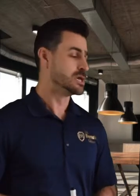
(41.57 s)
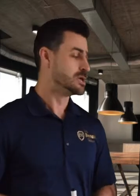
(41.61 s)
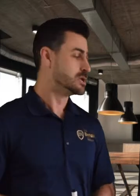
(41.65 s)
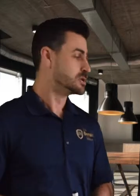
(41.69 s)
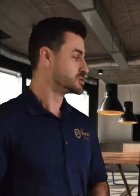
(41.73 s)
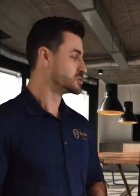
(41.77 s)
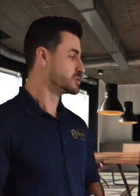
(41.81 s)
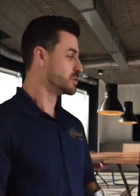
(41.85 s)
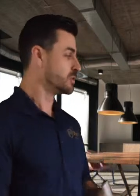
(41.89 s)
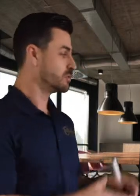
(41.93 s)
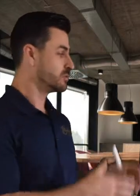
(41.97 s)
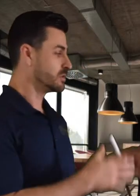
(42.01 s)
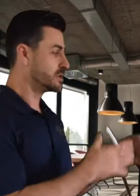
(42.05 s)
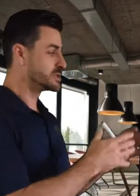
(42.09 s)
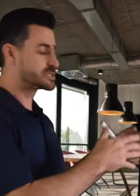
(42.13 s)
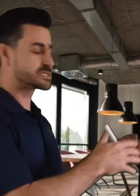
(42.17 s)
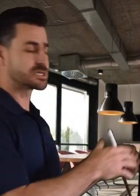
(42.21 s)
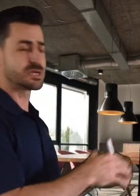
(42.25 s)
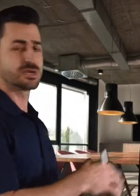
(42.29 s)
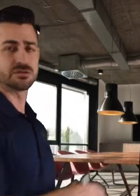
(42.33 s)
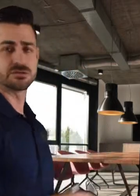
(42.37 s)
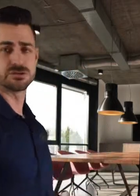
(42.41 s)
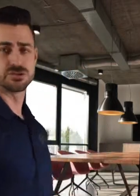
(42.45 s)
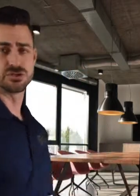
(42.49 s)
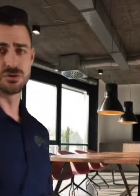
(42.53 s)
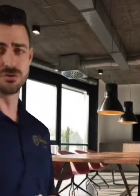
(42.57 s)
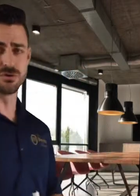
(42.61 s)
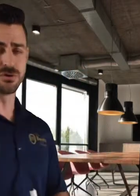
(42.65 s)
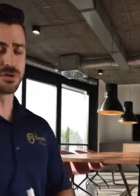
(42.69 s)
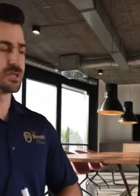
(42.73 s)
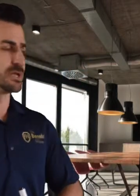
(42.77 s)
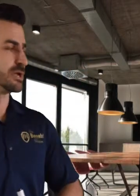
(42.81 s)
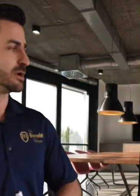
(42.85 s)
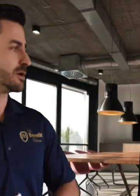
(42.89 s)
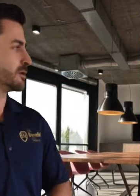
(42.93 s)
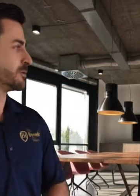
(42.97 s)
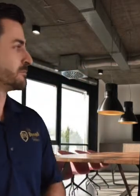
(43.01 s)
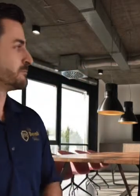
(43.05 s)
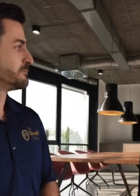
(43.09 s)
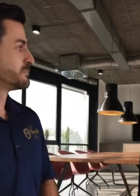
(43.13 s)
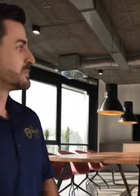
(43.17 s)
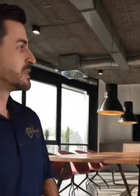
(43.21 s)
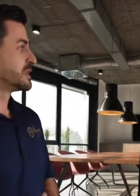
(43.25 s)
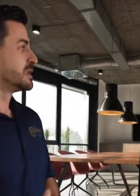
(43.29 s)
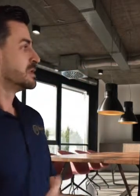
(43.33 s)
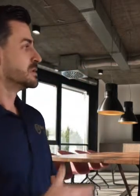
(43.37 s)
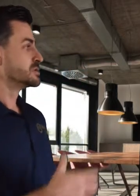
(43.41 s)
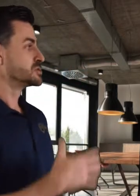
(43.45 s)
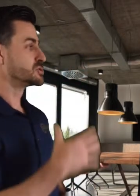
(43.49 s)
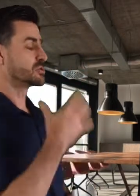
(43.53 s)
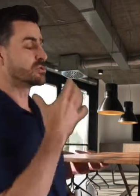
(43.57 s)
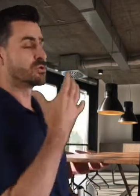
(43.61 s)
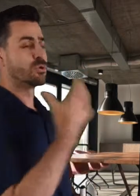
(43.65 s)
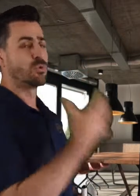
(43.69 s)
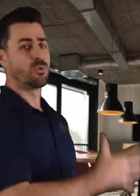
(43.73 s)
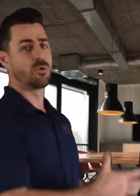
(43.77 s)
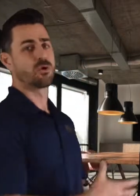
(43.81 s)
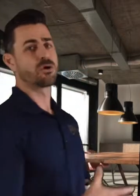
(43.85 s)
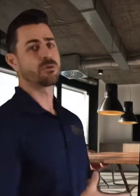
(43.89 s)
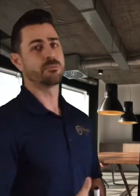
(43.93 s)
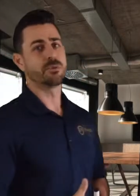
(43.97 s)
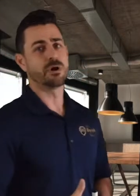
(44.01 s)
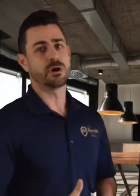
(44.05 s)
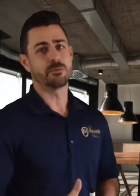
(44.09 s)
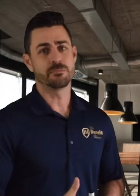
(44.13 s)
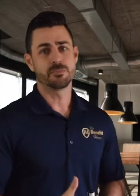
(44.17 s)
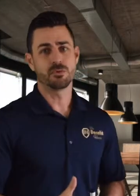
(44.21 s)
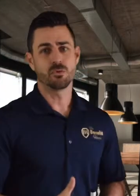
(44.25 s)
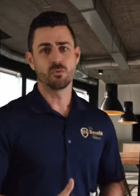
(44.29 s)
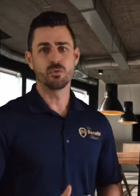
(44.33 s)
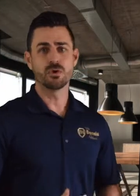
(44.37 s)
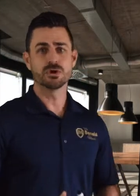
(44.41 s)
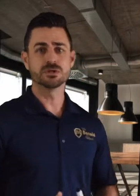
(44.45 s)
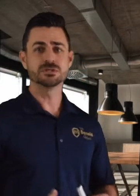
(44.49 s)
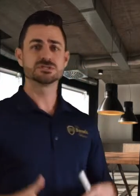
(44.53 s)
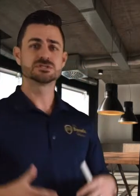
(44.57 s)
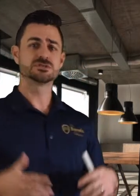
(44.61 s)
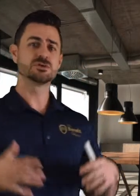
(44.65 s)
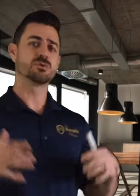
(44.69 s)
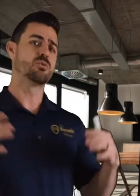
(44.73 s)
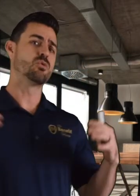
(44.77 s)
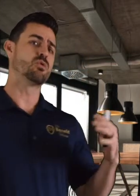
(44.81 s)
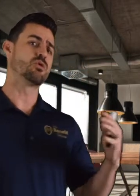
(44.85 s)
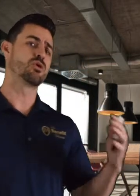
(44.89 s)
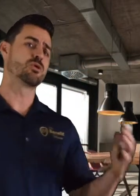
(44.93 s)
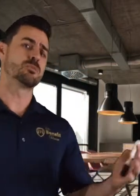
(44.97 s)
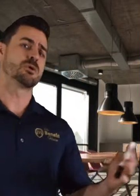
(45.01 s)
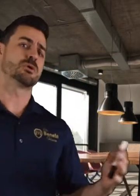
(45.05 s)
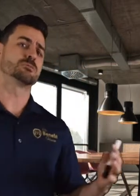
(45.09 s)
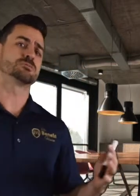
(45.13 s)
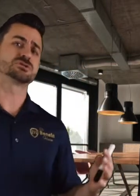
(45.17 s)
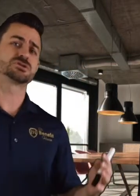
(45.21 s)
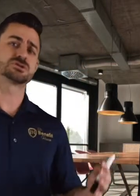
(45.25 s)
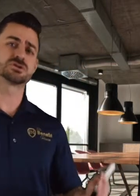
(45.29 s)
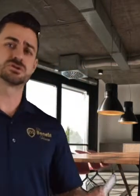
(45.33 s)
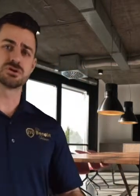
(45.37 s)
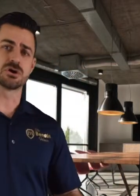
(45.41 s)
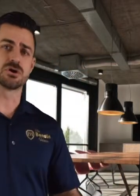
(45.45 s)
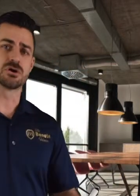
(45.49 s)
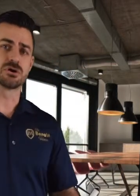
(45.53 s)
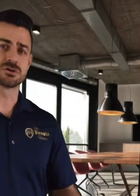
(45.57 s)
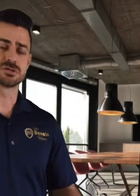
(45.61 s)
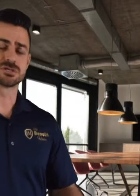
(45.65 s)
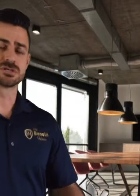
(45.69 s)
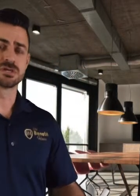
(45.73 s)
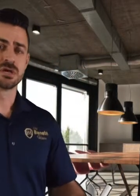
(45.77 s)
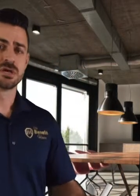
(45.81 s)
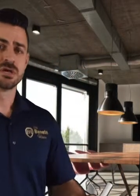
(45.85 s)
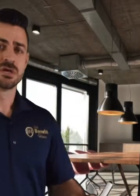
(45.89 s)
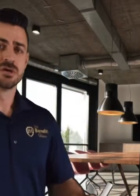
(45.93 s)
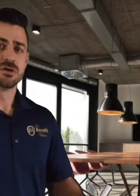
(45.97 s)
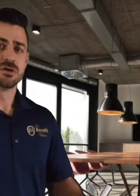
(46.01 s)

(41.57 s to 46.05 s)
So let's get to it here. So the warm up, when's the warm up start?